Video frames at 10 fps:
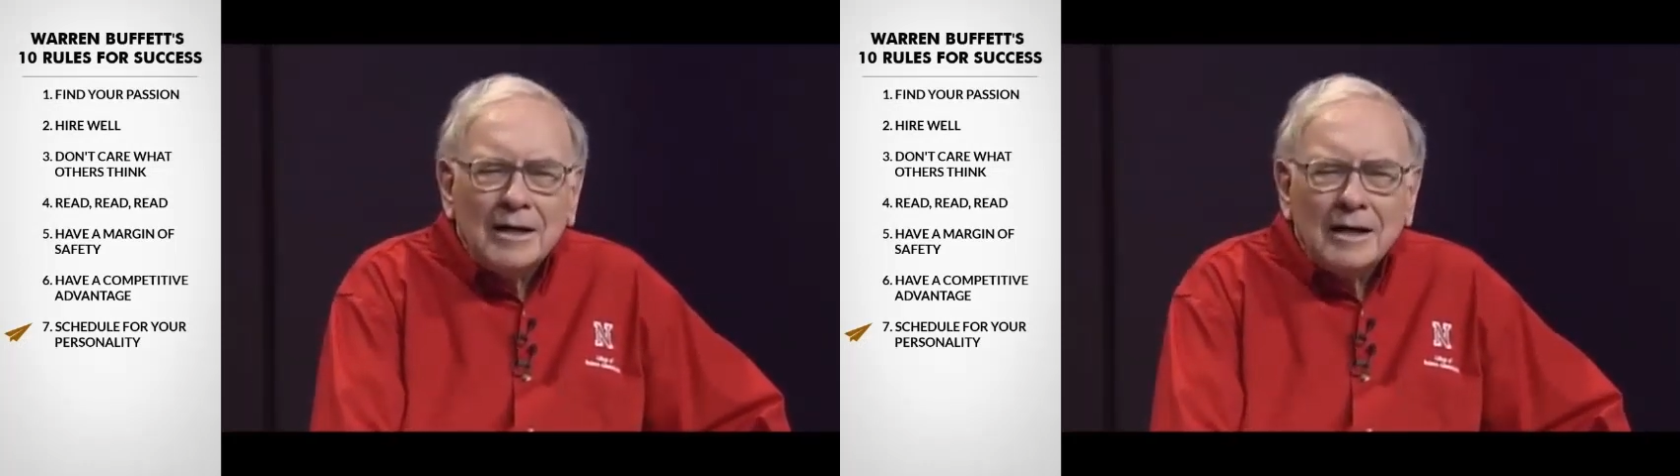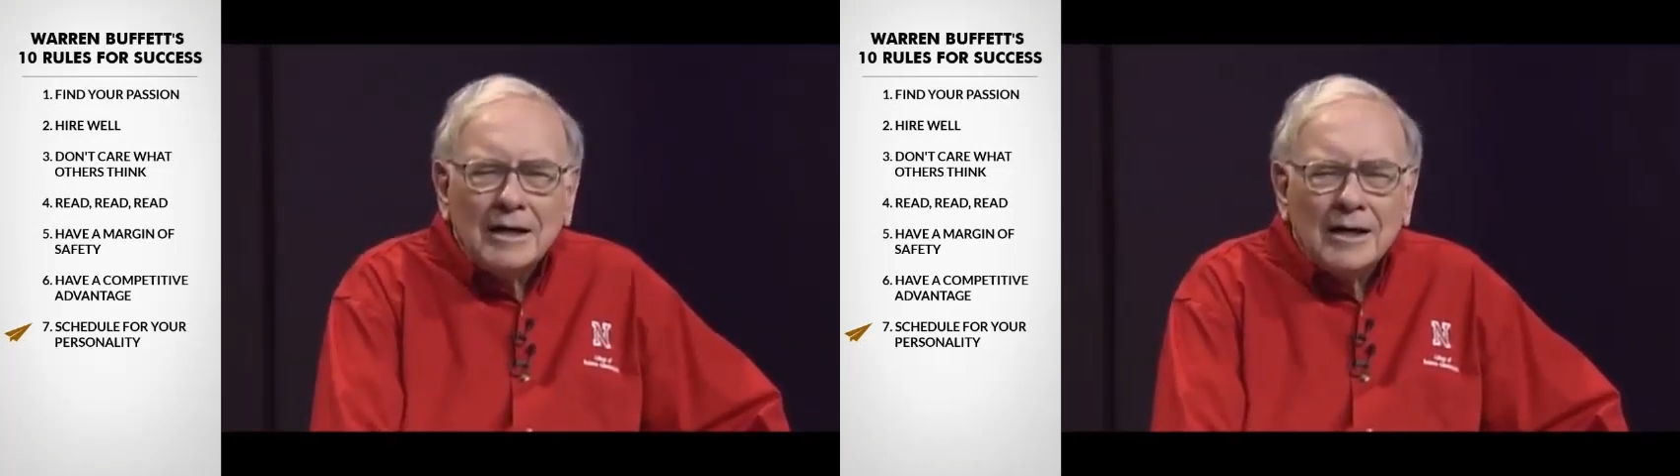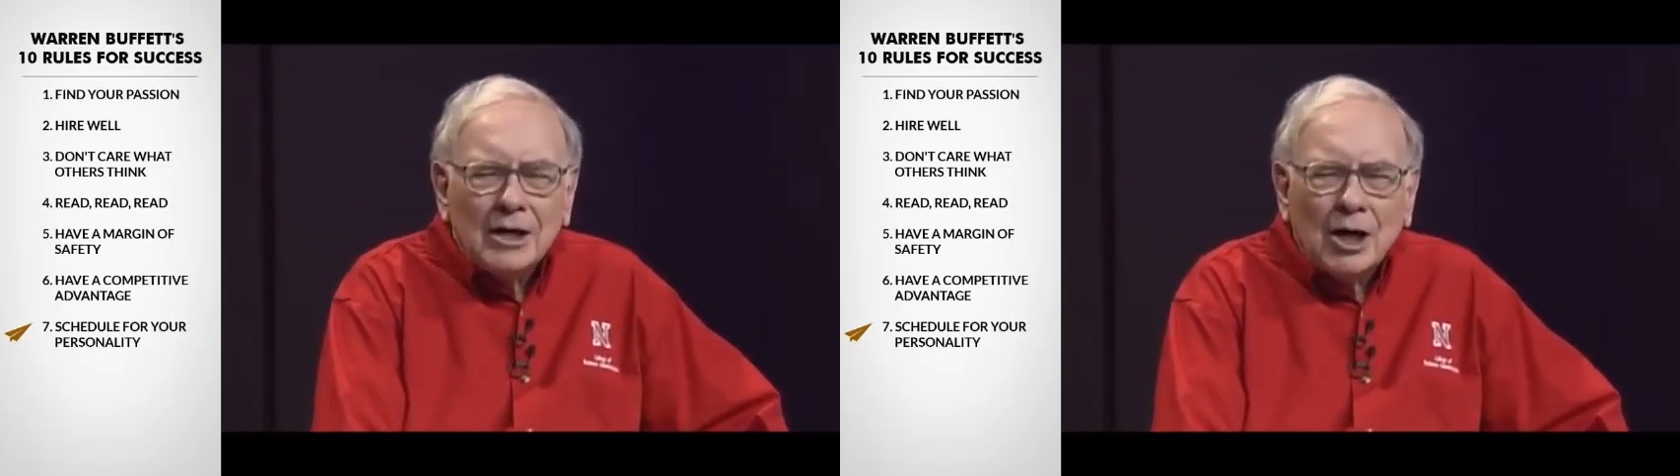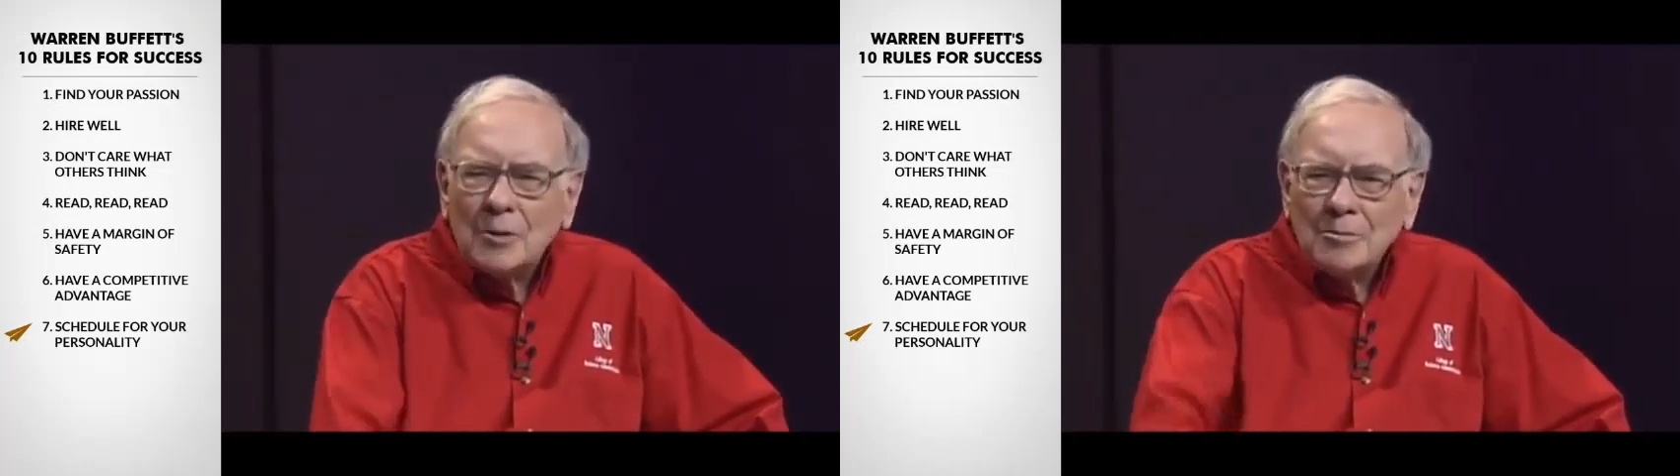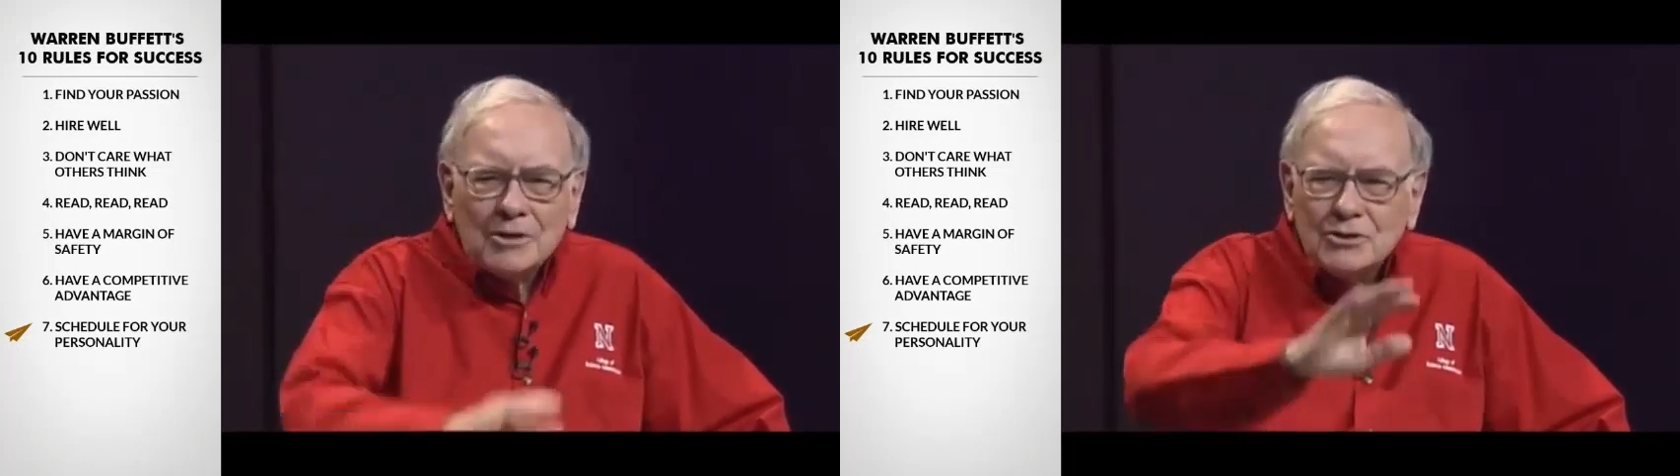Our
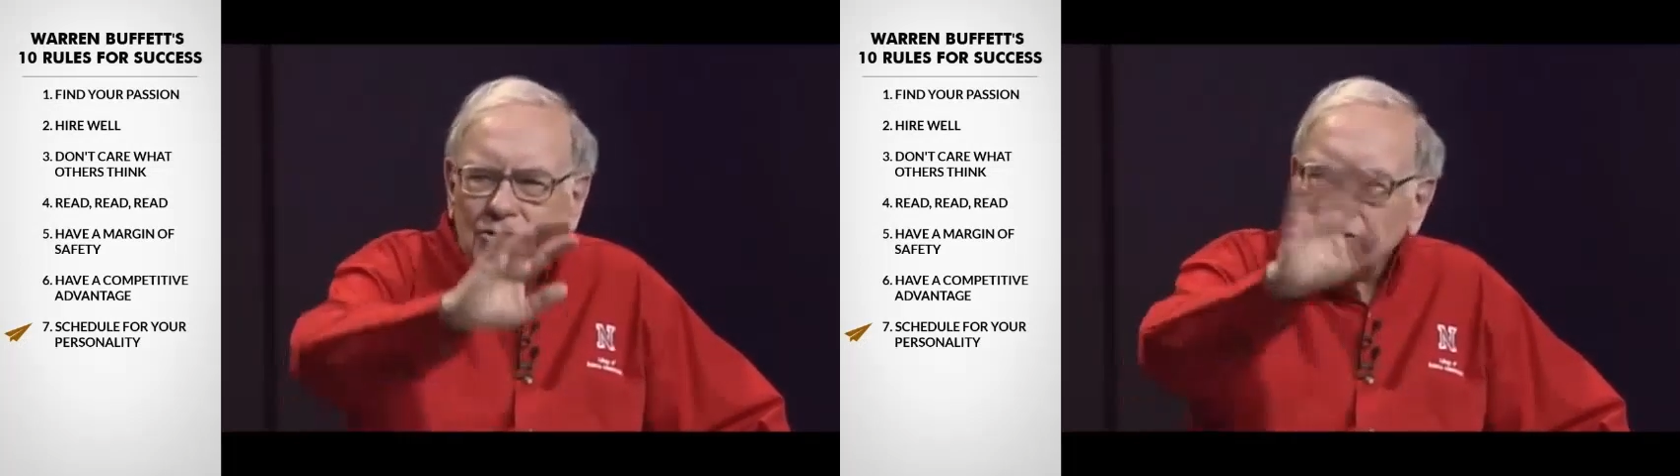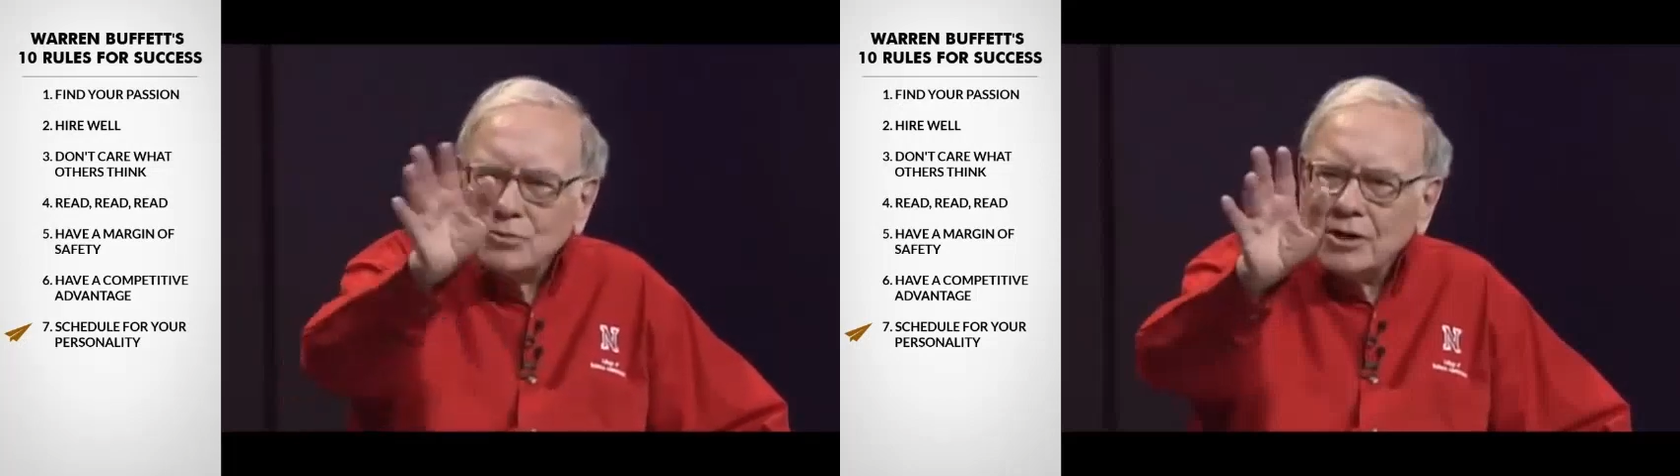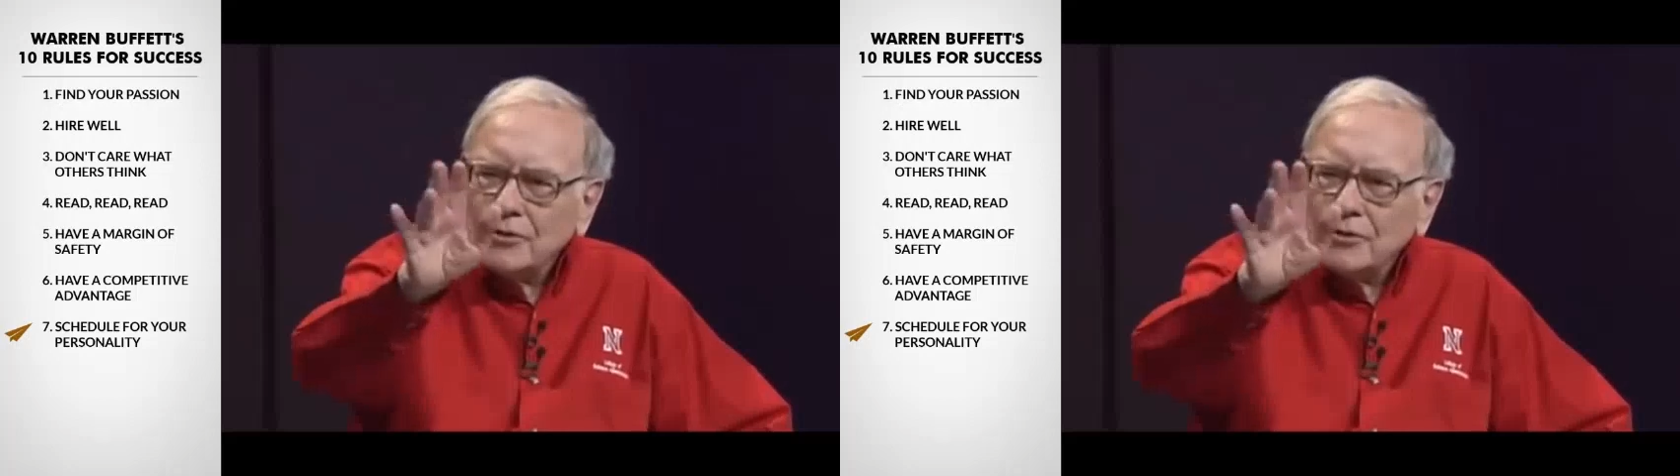businesses run